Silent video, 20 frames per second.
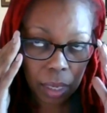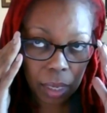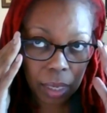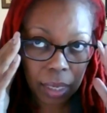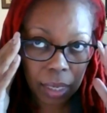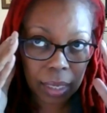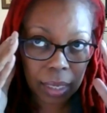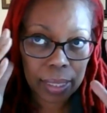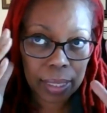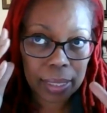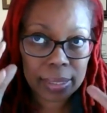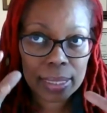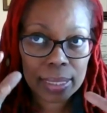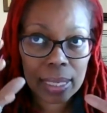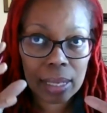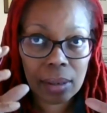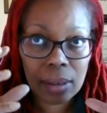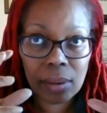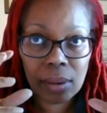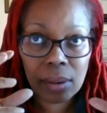
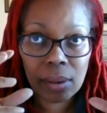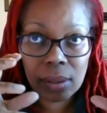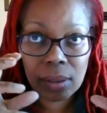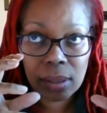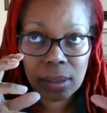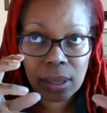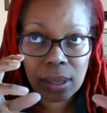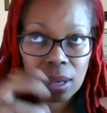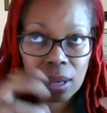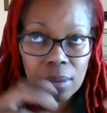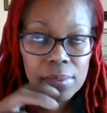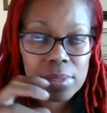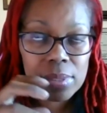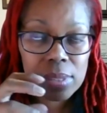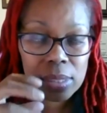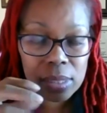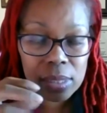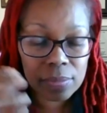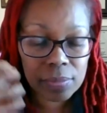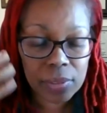Now,
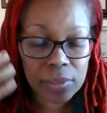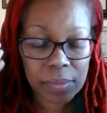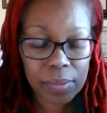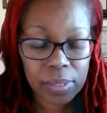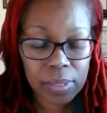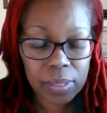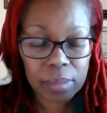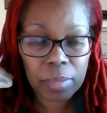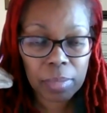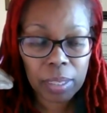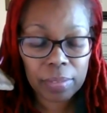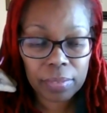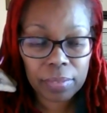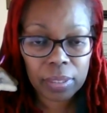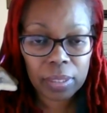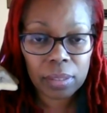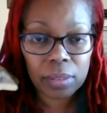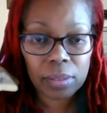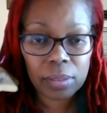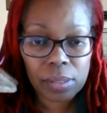obviously, if you've seen my
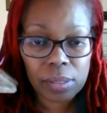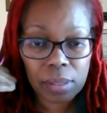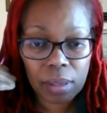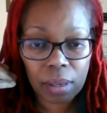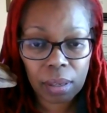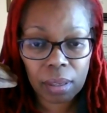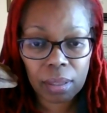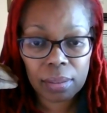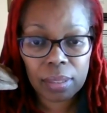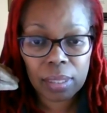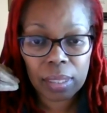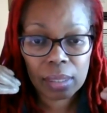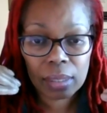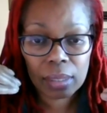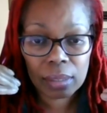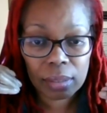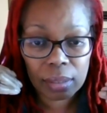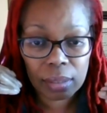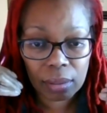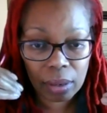videos on
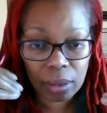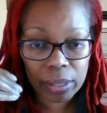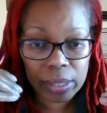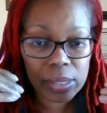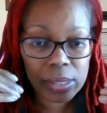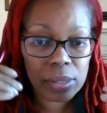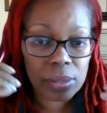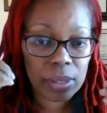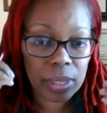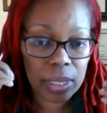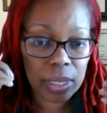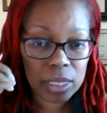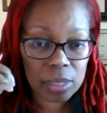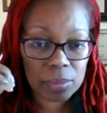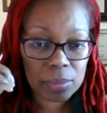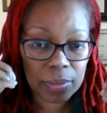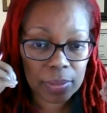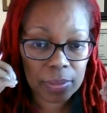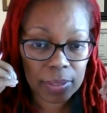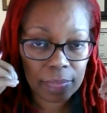the Gardasil, the
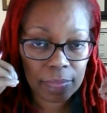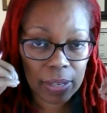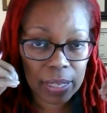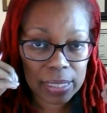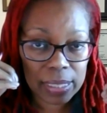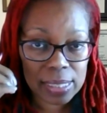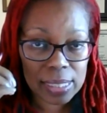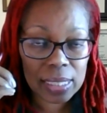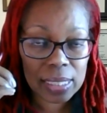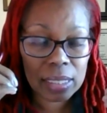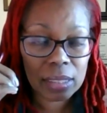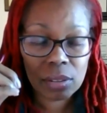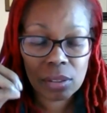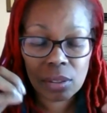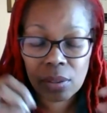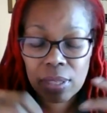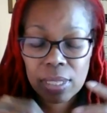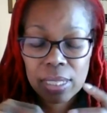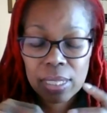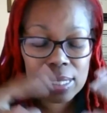HPV vaccine, you
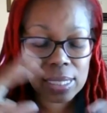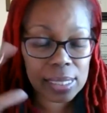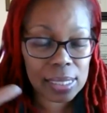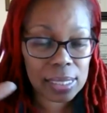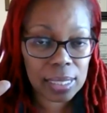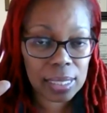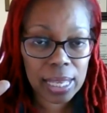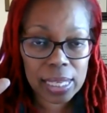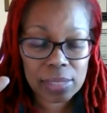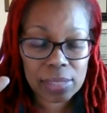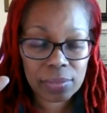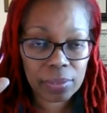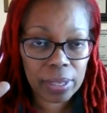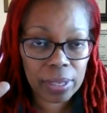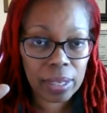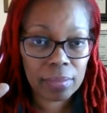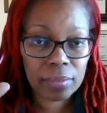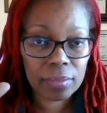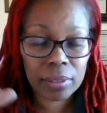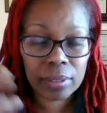know that it doesn't last
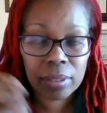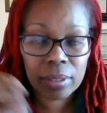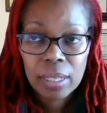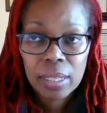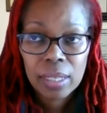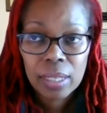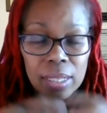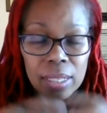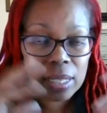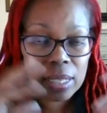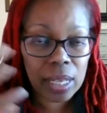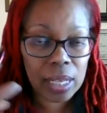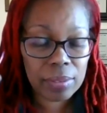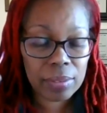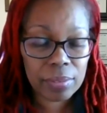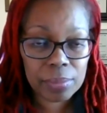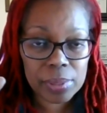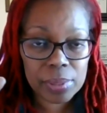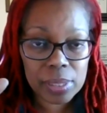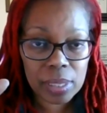forever. Not
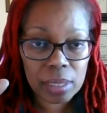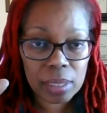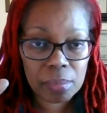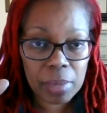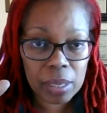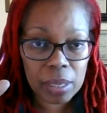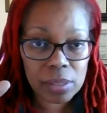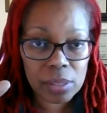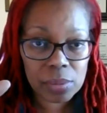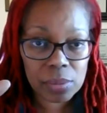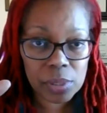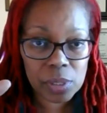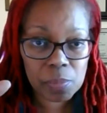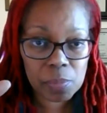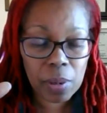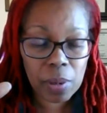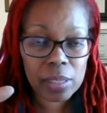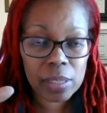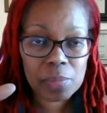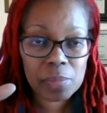everyone's going to mount a
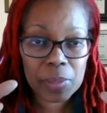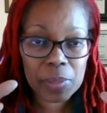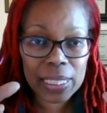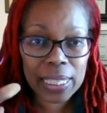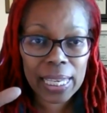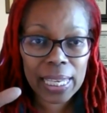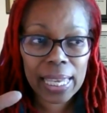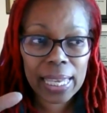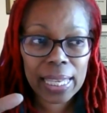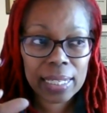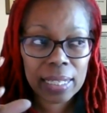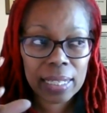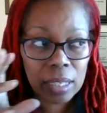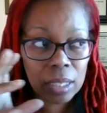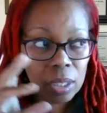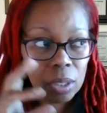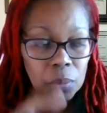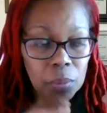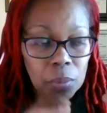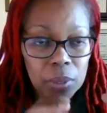response. But again,
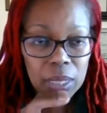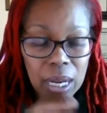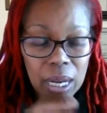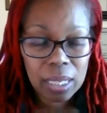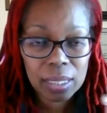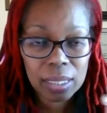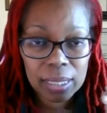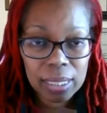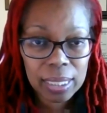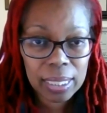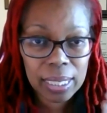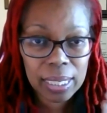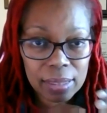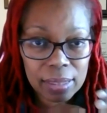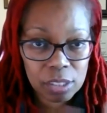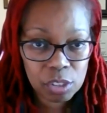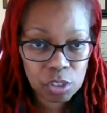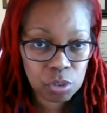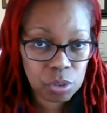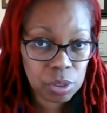we're not looking
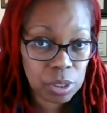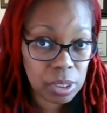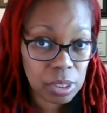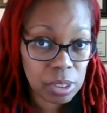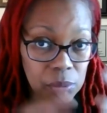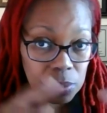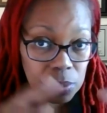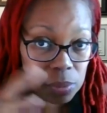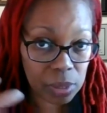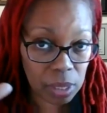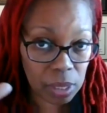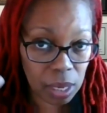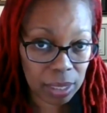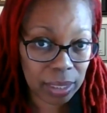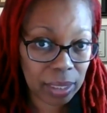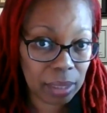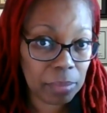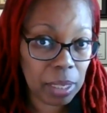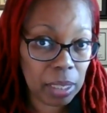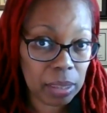at the trees, we're
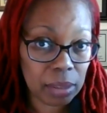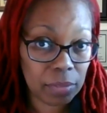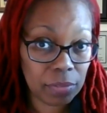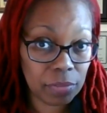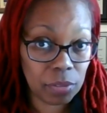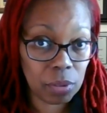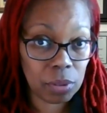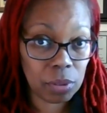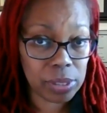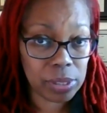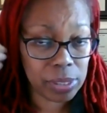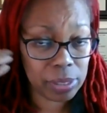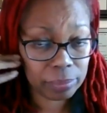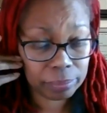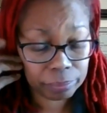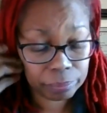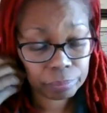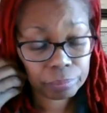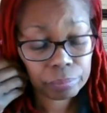talking about the forest.